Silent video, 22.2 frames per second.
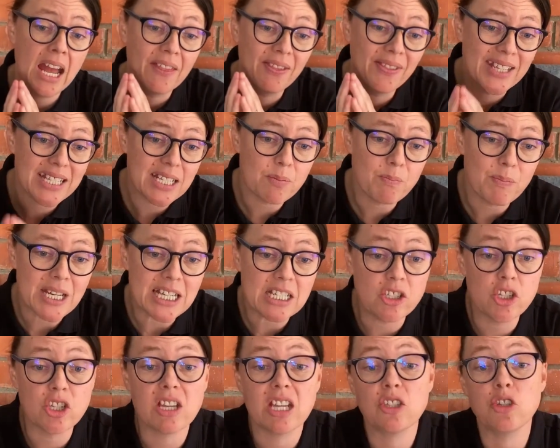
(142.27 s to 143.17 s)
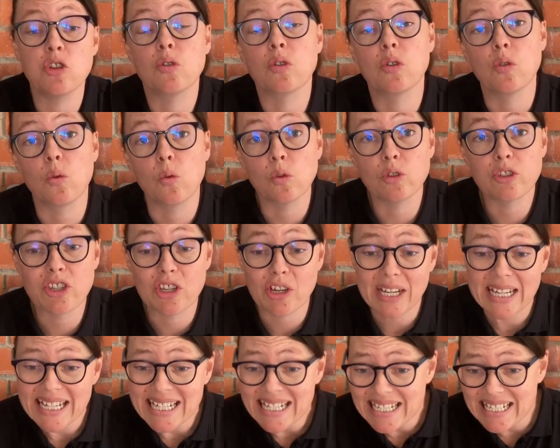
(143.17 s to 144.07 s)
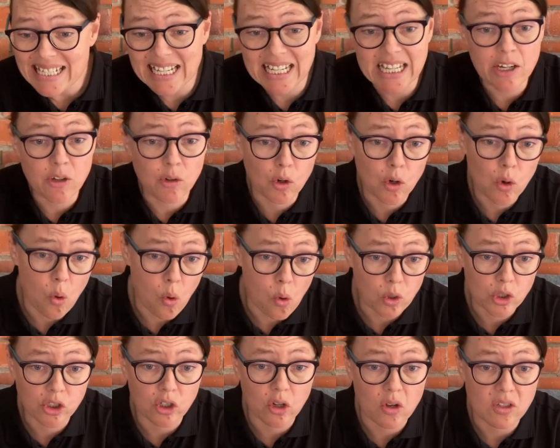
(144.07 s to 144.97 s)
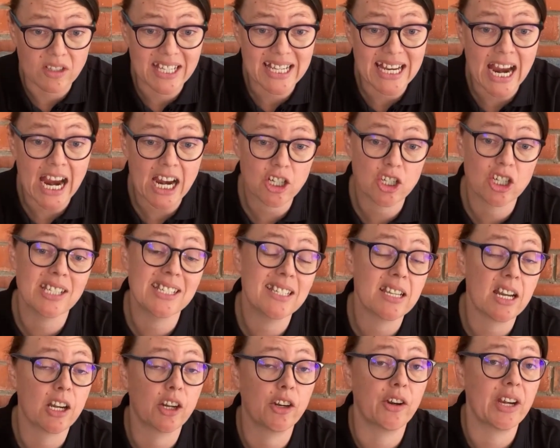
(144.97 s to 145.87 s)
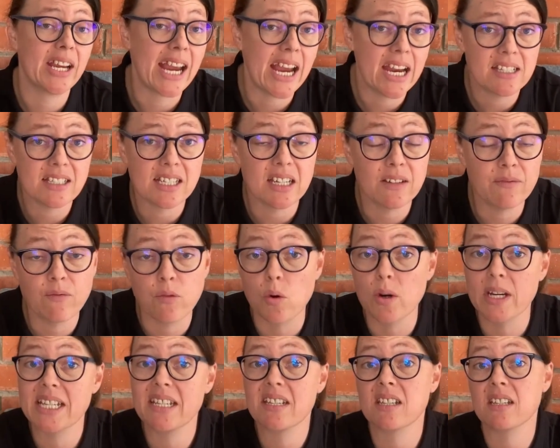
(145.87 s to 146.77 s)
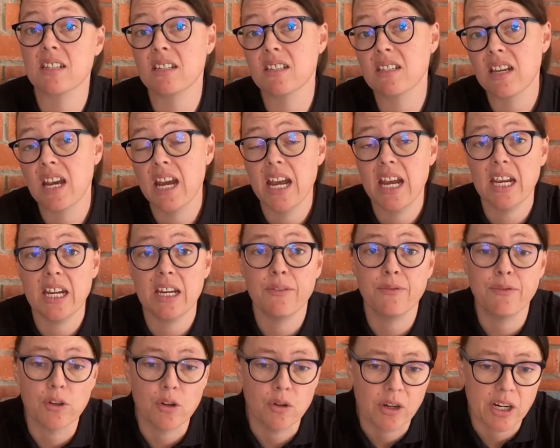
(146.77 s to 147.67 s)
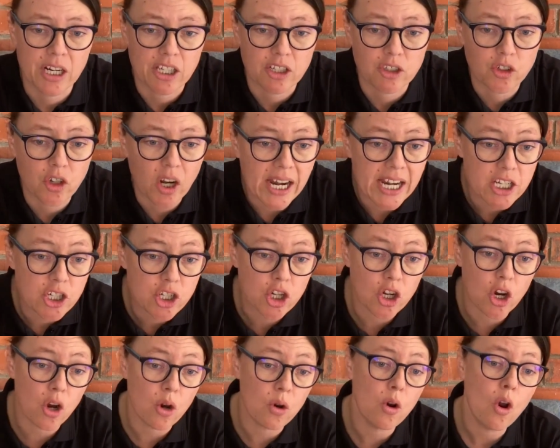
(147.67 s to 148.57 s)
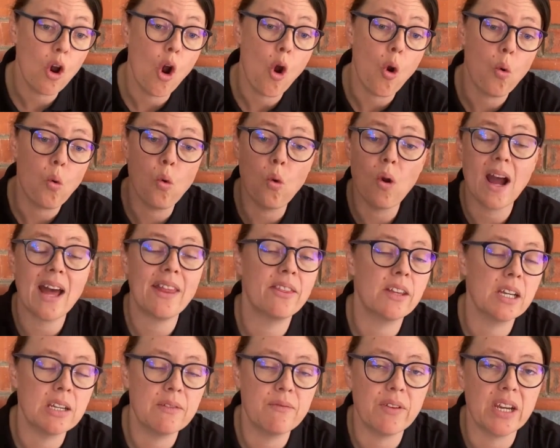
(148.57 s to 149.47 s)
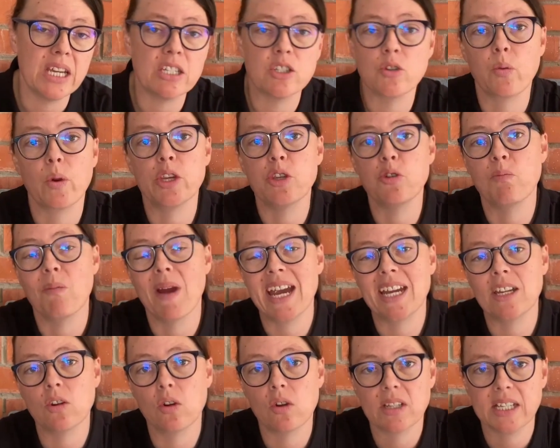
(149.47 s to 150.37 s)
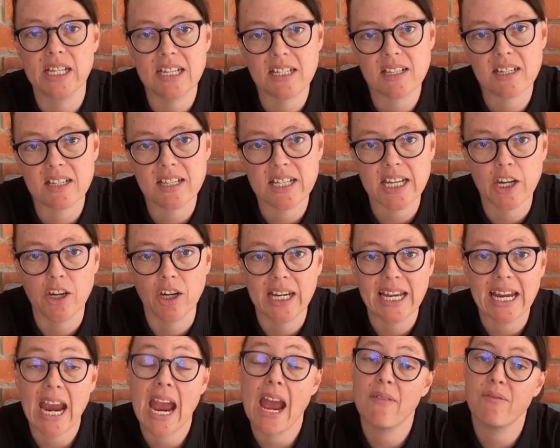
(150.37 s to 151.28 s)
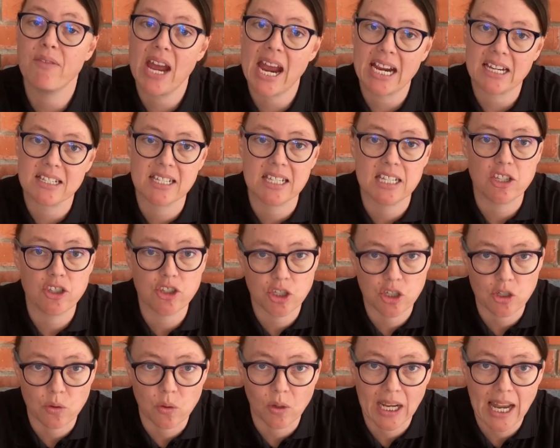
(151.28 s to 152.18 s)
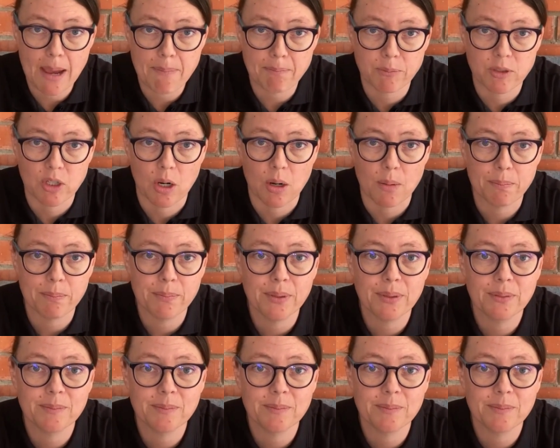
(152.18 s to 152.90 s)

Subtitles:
This means that you can also easily record transactions and create invoices if you're at a trade show or other event where you may not necessarily have access to your laptop.